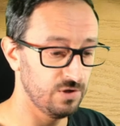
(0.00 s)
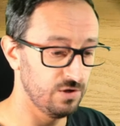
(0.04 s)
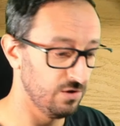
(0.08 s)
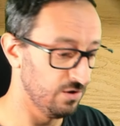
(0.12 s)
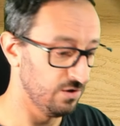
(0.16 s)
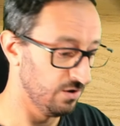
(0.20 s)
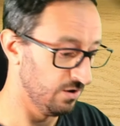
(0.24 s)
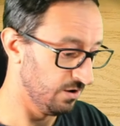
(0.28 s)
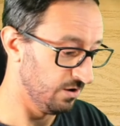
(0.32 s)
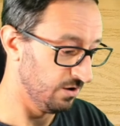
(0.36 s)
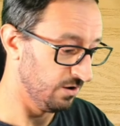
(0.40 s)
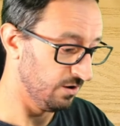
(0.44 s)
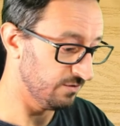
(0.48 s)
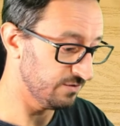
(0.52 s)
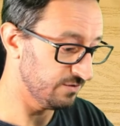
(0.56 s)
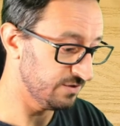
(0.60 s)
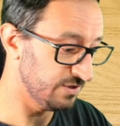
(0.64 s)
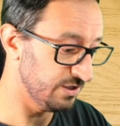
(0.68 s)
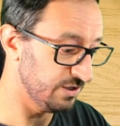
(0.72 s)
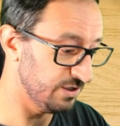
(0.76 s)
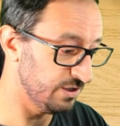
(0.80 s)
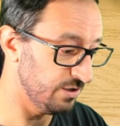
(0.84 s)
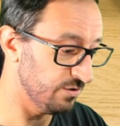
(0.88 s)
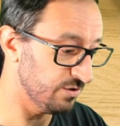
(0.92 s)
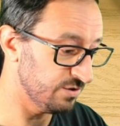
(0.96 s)

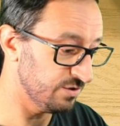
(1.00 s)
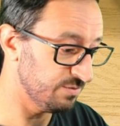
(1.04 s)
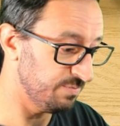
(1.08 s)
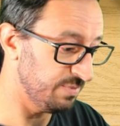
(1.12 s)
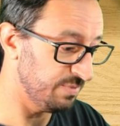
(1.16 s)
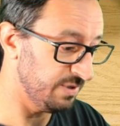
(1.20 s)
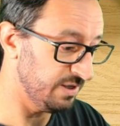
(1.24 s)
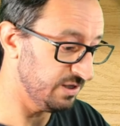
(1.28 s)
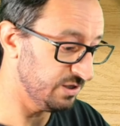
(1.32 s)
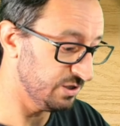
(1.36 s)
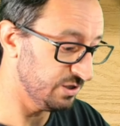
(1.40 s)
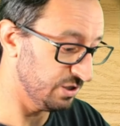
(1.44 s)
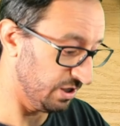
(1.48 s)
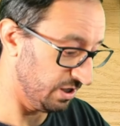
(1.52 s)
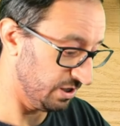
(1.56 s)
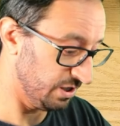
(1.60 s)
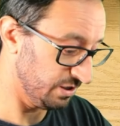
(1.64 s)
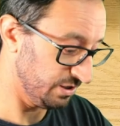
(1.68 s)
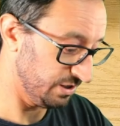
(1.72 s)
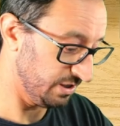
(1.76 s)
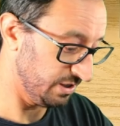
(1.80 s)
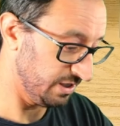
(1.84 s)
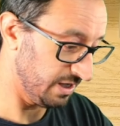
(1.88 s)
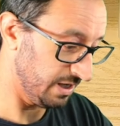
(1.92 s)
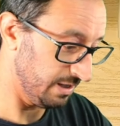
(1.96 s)
Obviously a USB charging
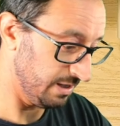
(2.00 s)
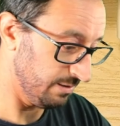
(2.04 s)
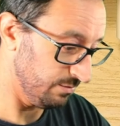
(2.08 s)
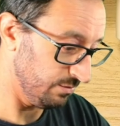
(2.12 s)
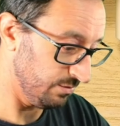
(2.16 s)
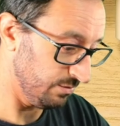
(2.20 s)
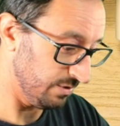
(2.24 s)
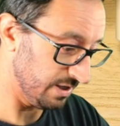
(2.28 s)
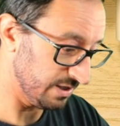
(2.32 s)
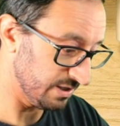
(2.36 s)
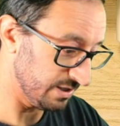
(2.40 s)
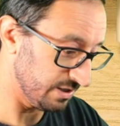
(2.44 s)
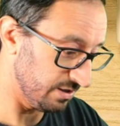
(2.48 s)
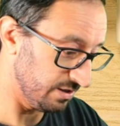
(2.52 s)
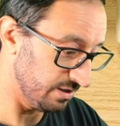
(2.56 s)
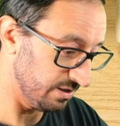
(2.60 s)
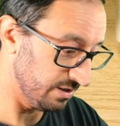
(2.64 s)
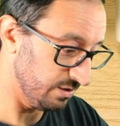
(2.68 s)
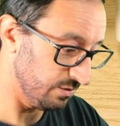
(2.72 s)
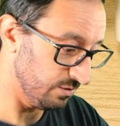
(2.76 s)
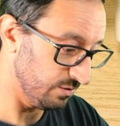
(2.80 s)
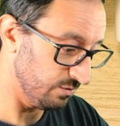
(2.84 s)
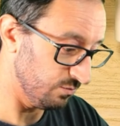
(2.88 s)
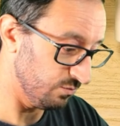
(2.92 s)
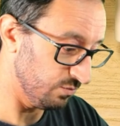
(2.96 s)
cable, as I
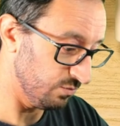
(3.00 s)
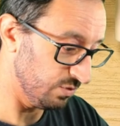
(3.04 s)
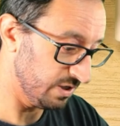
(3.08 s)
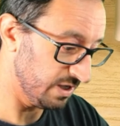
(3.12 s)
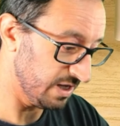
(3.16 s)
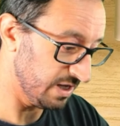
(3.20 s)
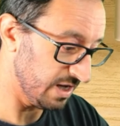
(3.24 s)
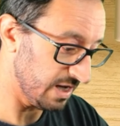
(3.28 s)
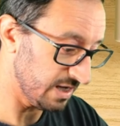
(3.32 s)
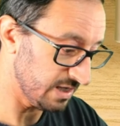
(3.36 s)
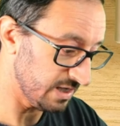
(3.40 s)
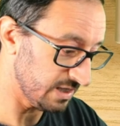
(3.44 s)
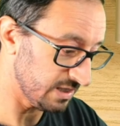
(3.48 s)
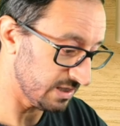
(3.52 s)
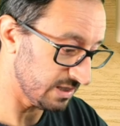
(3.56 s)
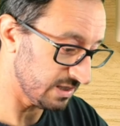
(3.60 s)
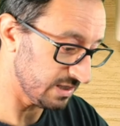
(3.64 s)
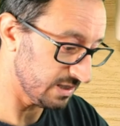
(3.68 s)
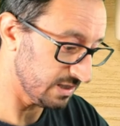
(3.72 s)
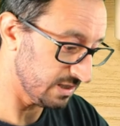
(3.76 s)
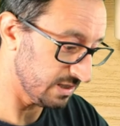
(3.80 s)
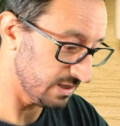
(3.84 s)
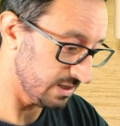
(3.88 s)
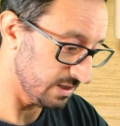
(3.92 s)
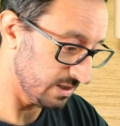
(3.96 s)

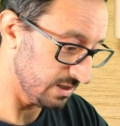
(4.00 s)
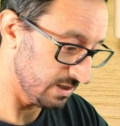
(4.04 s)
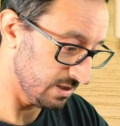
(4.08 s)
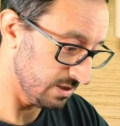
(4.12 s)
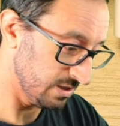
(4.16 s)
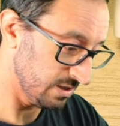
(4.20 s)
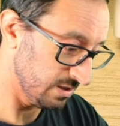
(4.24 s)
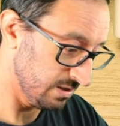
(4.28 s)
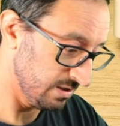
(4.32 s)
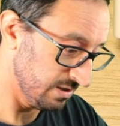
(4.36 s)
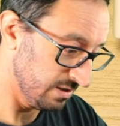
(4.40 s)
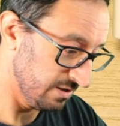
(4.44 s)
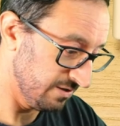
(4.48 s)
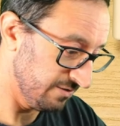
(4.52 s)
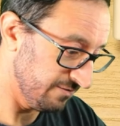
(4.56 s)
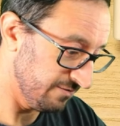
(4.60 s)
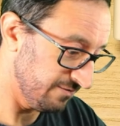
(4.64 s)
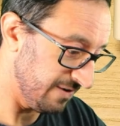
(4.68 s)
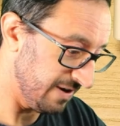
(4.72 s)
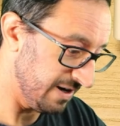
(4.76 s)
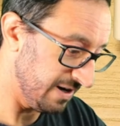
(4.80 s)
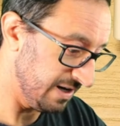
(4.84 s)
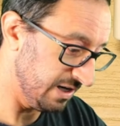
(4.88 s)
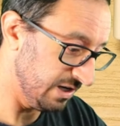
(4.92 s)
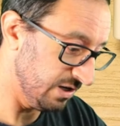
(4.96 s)
guessed. It's
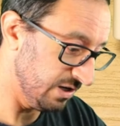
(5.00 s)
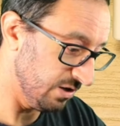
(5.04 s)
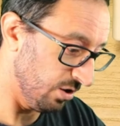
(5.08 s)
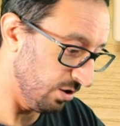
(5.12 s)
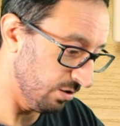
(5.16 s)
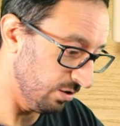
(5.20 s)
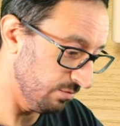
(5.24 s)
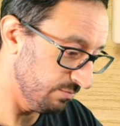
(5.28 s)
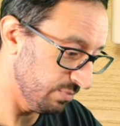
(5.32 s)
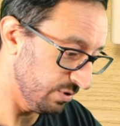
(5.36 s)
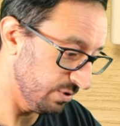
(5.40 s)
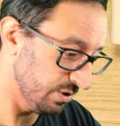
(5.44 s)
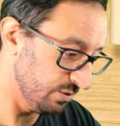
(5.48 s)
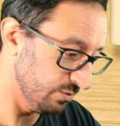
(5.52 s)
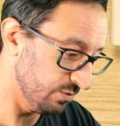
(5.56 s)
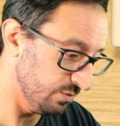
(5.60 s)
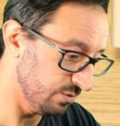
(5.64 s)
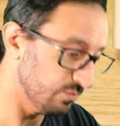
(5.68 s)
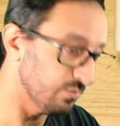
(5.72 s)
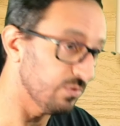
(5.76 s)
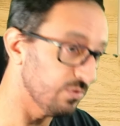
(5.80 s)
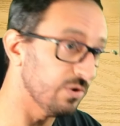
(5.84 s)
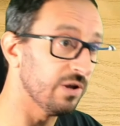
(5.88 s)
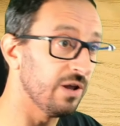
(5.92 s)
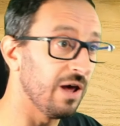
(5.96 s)
fairly long, but you wouldn't
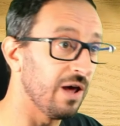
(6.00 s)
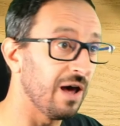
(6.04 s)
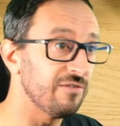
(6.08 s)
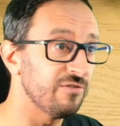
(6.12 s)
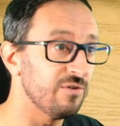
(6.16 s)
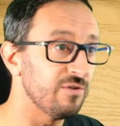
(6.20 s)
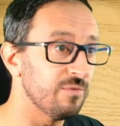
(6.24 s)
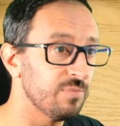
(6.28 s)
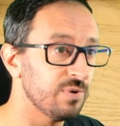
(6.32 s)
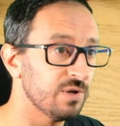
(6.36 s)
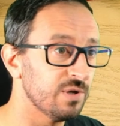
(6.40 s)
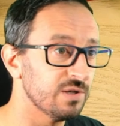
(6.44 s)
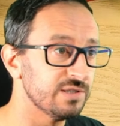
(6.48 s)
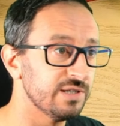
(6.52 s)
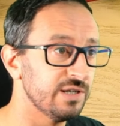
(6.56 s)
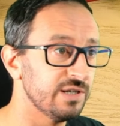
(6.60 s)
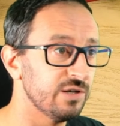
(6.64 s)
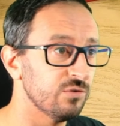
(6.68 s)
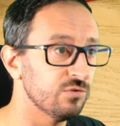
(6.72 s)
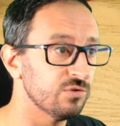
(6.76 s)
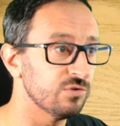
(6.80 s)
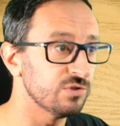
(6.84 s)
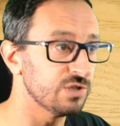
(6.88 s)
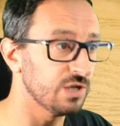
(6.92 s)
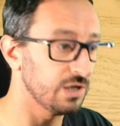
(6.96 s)
want to have it plugged in all
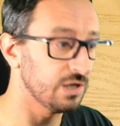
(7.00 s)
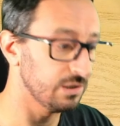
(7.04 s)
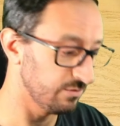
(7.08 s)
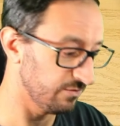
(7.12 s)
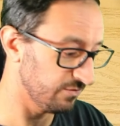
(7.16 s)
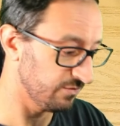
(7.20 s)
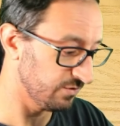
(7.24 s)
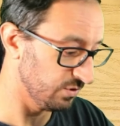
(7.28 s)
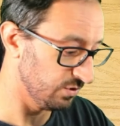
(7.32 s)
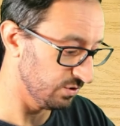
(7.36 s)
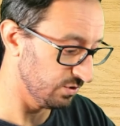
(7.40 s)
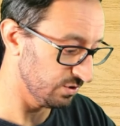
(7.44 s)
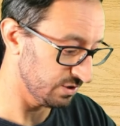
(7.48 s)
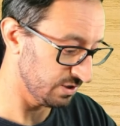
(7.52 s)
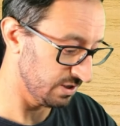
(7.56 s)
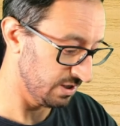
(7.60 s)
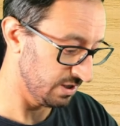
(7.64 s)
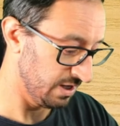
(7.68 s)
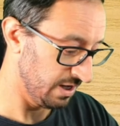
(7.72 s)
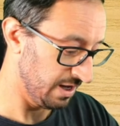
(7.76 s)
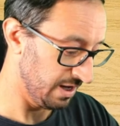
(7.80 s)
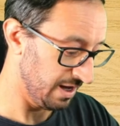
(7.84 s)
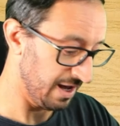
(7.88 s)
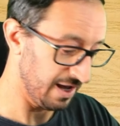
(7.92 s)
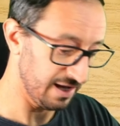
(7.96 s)
the time, of course,
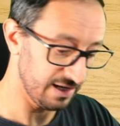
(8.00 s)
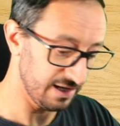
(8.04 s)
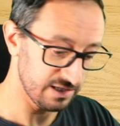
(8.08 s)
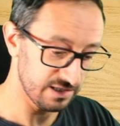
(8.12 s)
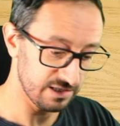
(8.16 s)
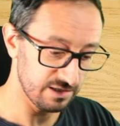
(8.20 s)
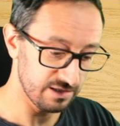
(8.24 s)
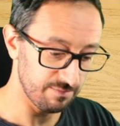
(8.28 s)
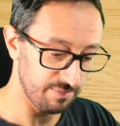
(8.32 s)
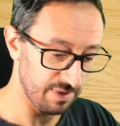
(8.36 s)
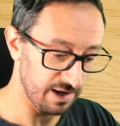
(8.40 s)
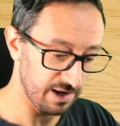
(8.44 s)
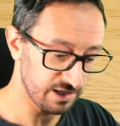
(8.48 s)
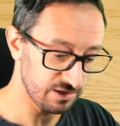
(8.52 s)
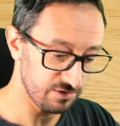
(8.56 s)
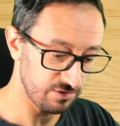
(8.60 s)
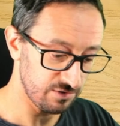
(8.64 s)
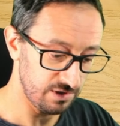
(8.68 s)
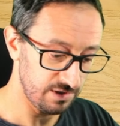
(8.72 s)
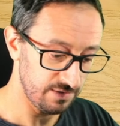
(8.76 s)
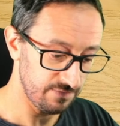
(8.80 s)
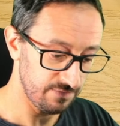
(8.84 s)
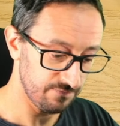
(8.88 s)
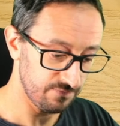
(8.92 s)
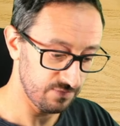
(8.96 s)
hence the battery.
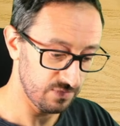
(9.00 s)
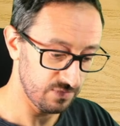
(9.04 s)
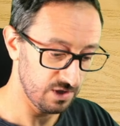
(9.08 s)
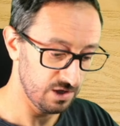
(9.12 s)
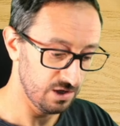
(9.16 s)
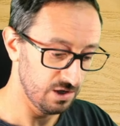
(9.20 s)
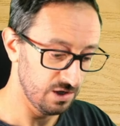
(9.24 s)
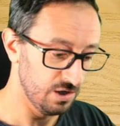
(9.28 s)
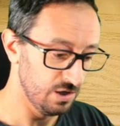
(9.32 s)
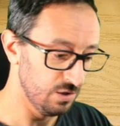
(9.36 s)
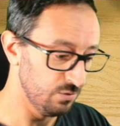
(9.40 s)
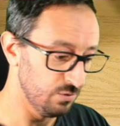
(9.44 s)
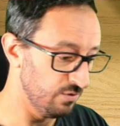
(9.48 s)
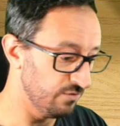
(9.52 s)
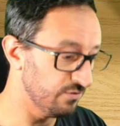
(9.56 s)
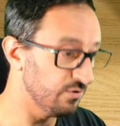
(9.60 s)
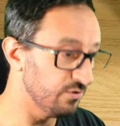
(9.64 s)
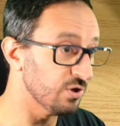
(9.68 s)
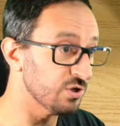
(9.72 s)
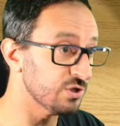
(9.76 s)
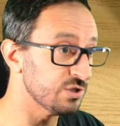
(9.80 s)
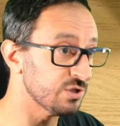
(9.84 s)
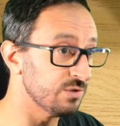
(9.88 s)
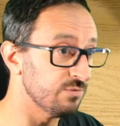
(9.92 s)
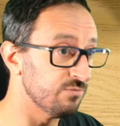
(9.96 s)
We've got
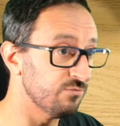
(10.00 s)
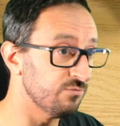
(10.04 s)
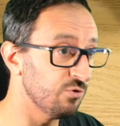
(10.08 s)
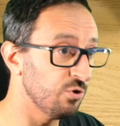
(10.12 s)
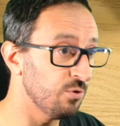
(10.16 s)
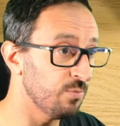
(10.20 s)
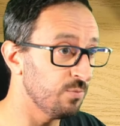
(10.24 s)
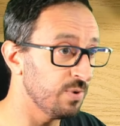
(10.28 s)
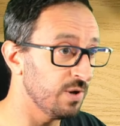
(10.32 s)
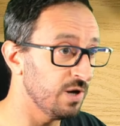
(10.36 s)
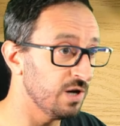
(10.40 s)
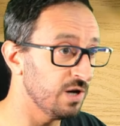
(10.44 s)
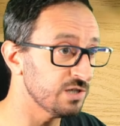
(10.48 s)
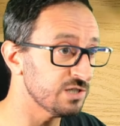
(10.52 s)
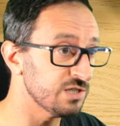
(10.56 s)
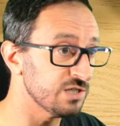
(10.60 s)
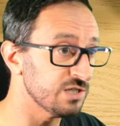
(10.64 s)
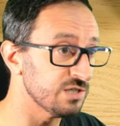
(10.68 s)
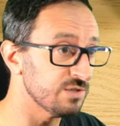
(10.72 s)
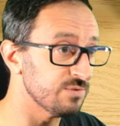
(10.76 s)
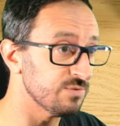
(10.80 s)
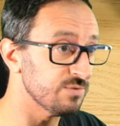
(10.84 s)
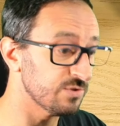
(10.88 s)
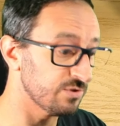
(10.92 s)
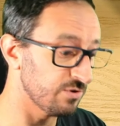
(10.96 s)
some raw plugs and
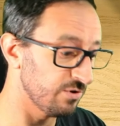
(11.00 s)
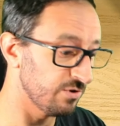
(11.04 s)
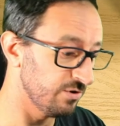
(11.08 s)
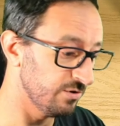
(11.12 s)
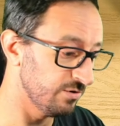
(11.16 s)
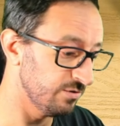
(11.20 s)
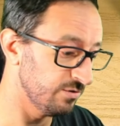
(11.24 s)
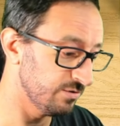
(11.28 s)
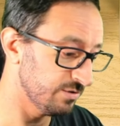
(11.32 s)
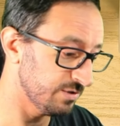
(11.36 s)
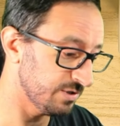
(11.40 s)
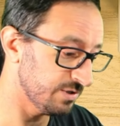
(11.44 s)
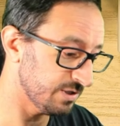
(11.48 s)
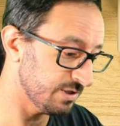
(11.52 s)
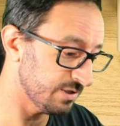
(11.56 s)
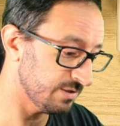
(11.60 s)
some screws,